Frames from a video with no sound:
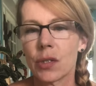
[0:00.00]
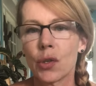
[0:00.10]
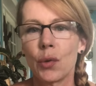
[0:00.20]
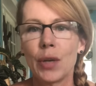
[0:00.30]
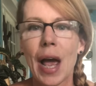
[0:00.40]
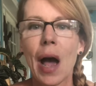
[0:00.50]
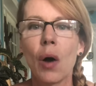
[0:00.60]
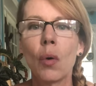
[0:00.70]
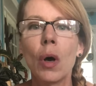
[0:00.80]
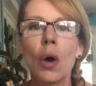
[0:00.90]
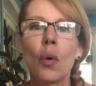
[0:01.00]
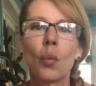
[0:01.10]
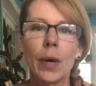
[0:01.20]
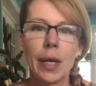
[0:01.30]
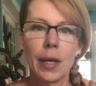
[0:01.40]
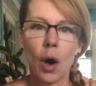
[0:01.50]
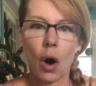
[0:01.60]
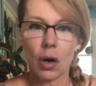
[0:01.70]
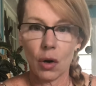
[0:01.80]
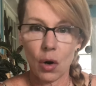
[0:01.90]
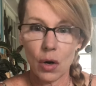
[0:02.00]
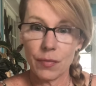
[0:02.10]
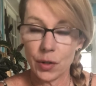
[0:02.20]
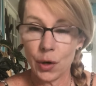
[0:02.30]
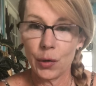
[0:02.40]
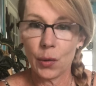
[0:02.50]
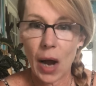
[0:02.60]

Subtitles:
So now we are on the nodal